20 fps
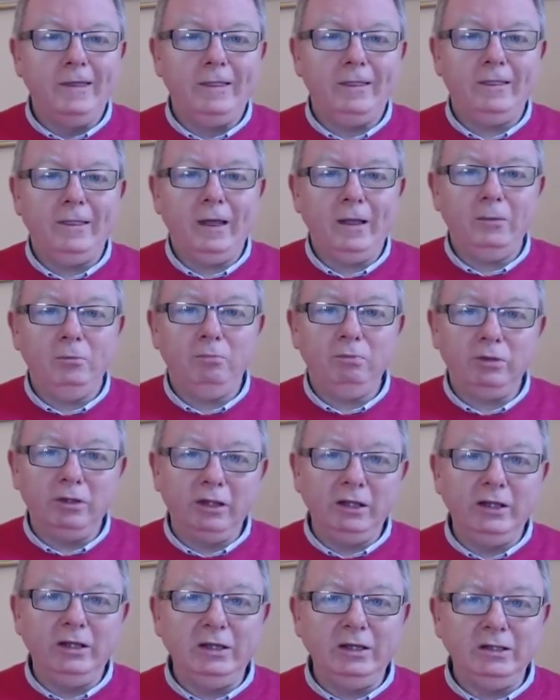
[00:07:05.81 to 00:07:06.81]
then
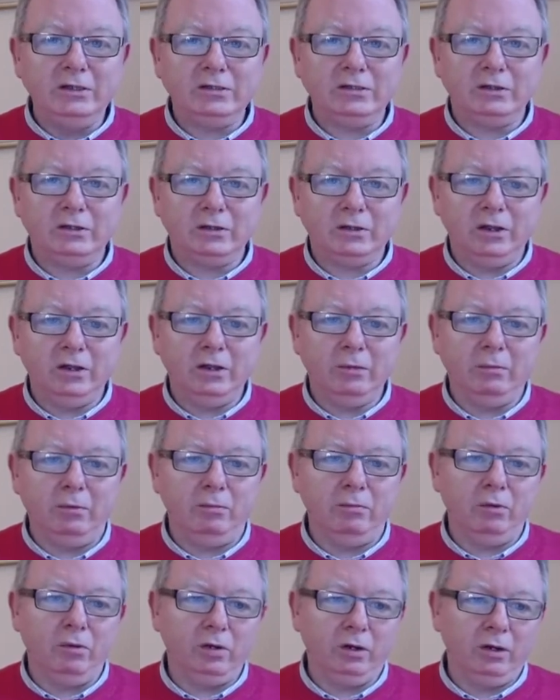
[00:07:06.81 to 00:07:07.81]
please think about
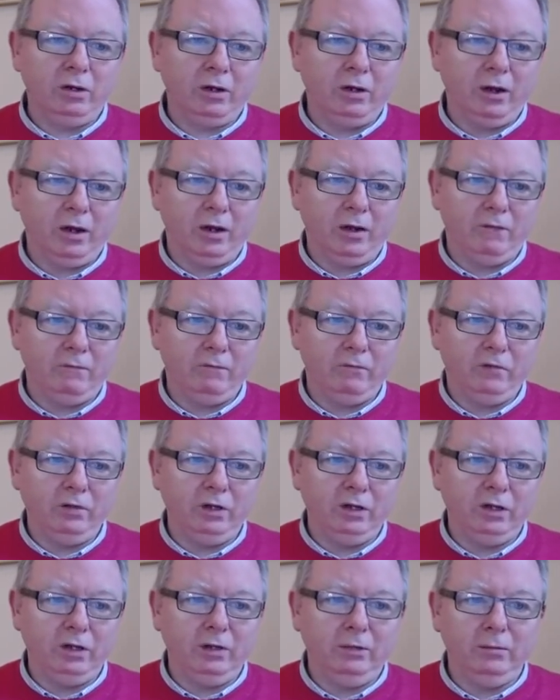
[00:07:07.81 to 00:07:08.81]
booking a
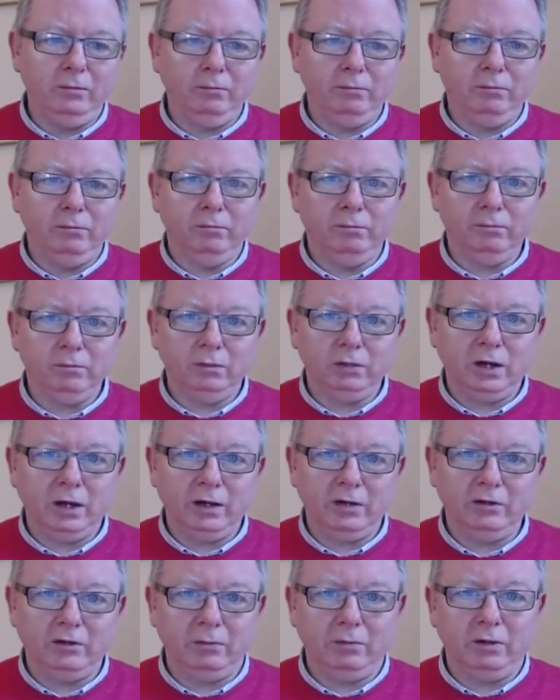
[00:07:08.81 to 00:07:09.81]
free
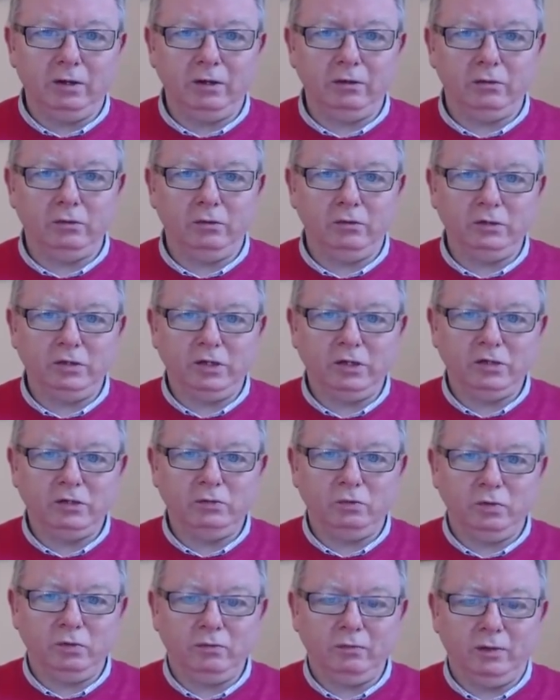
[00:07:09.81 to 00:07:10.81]
Clarity Breakthrough
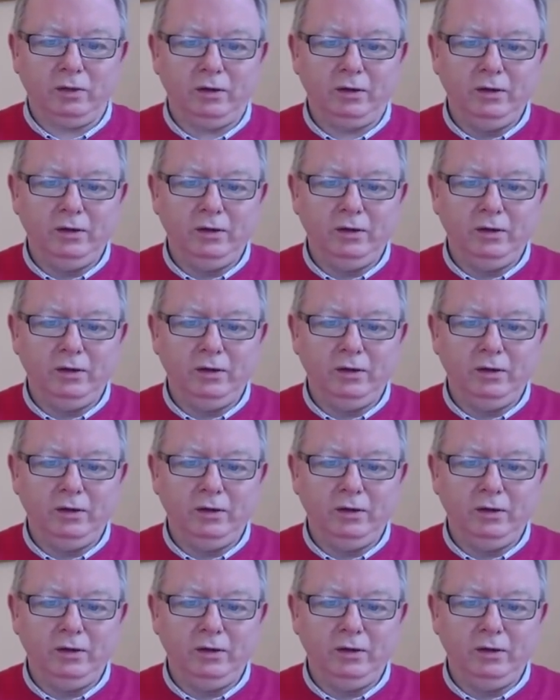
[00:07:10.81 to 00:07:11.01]
session with me,